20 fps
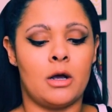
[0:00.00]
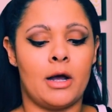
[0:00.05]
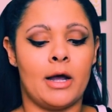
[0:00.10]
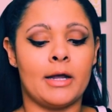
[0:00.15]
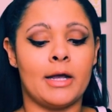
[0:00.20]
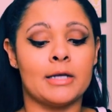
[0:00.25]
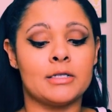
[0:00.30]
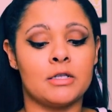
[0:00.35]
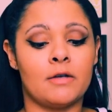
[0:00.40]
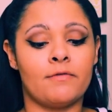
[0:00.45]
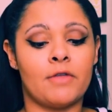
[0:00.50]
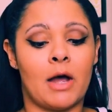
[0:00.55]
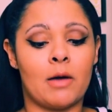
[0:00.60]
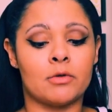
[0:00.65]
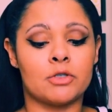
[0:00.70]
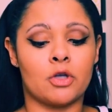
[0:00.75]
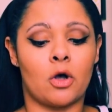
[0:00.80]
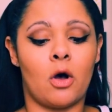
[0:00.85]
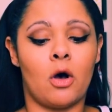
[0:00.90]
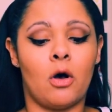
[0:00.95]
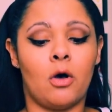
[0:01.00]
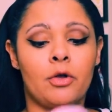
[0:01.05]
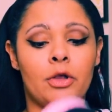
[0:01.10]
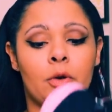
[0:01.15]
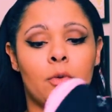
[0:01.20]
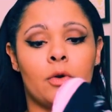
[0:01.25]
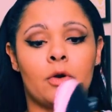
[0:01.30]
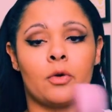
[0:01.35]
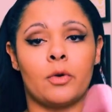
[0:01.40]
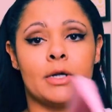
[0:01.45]
I guess if that was all
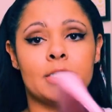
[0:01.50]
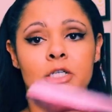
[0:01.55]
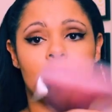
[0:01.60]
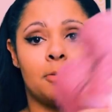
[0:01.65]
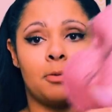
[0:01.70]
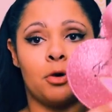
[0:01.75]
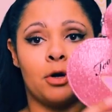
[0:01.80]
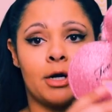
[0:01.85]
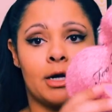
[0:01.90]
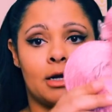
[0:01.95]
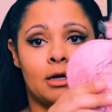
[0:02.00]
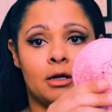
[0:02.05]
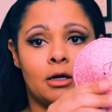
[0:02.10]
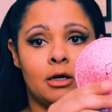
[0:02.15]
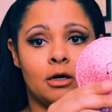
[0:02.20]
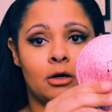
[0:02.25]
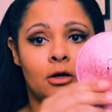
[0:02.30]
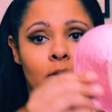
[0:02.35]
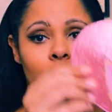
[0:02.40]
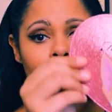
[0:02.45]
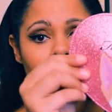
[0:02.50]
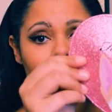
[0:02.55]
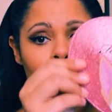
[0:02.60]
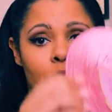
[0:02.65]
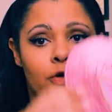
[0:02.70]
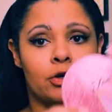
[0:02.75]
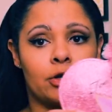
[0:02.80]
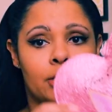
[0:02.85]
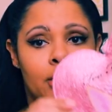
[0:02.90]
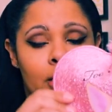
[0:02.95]
you were going to put in here, you
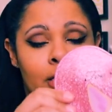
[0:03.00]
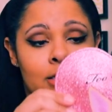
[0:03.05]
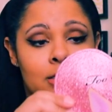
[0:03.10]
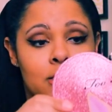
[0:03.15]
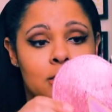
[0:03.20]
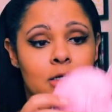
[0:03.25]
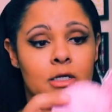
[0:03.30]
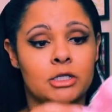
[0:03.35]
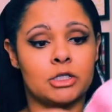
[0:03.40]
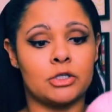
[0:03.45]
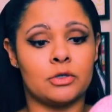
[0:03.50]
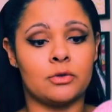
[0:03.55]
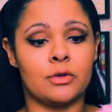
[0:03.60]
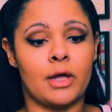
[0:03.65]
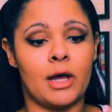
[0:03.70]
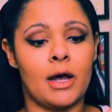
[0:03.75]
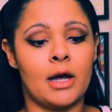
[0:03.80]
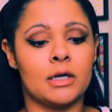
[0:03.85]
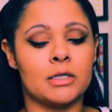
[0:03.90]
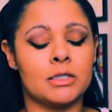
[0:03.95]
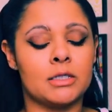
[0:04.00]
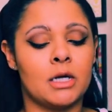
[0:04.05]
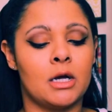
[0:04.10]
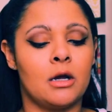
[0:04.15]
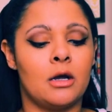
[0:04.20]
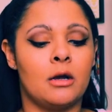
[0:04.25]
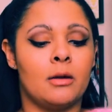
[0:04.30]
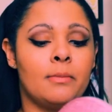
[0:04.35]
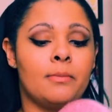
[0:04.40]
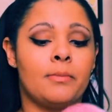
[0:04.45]
could easily do that,
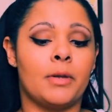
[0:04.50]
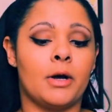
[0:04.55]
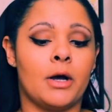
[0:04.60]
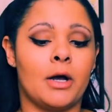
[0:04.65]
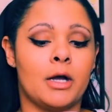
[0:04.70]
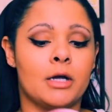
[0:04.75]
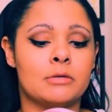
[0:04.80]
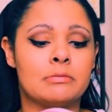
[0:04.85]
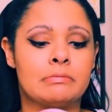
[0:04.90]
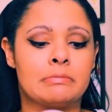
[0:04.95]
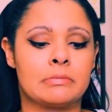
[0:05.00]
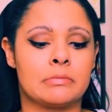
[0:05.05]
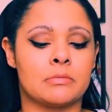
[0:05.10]
but